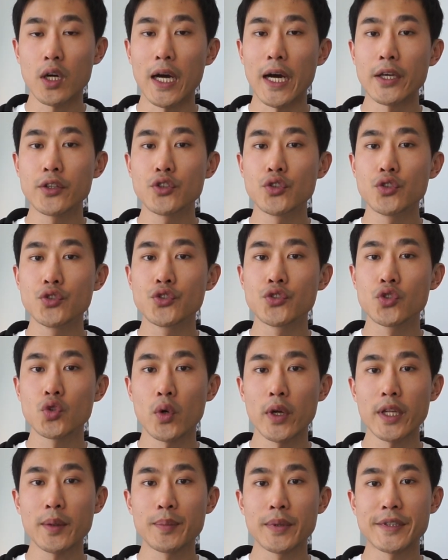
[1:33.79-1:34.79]
I used
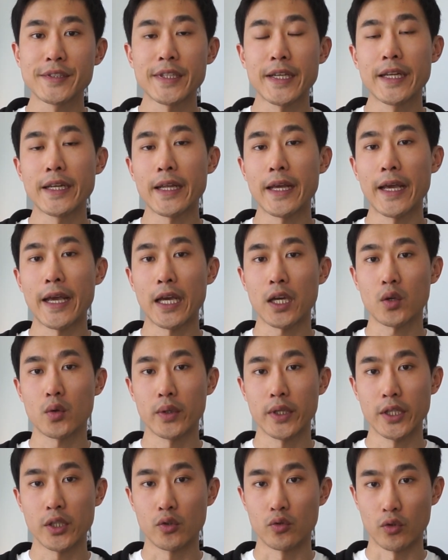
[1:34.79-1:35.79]
20%
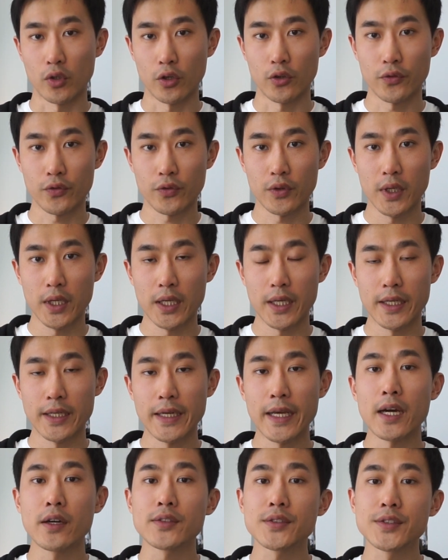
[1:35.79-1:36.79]
equity growth.
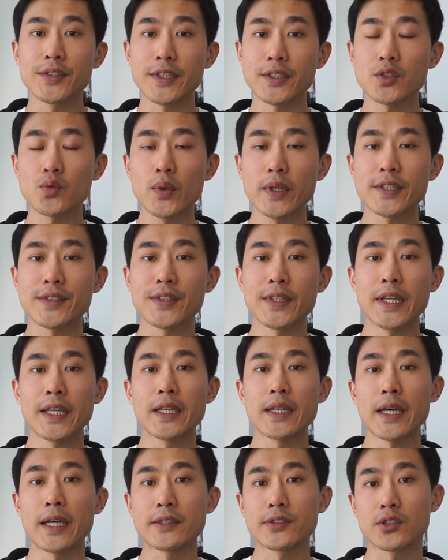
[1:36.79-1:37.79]
Now, since we're
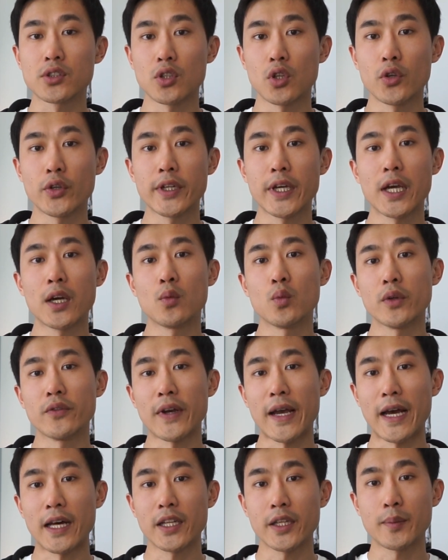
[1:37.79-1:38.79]
seeing a slowdown
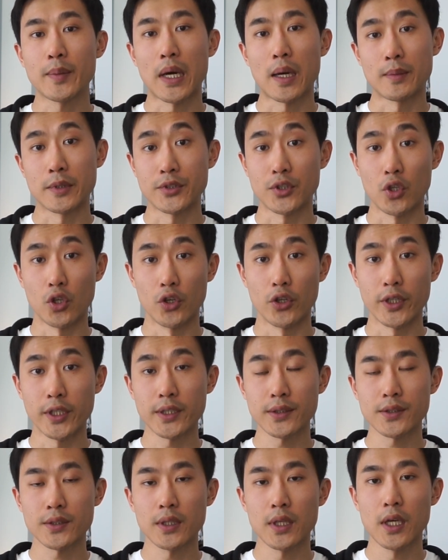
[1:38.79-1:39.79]
with Alibaba's
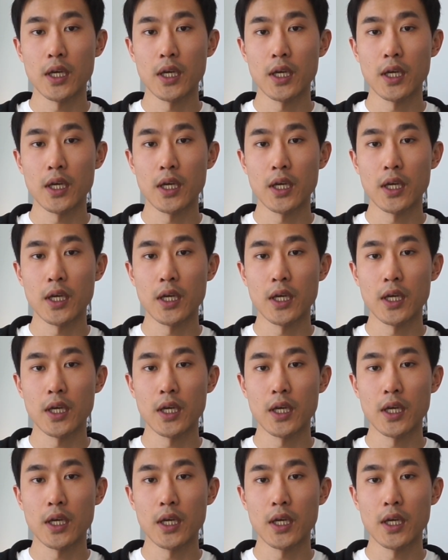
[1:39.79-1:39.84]
earnings,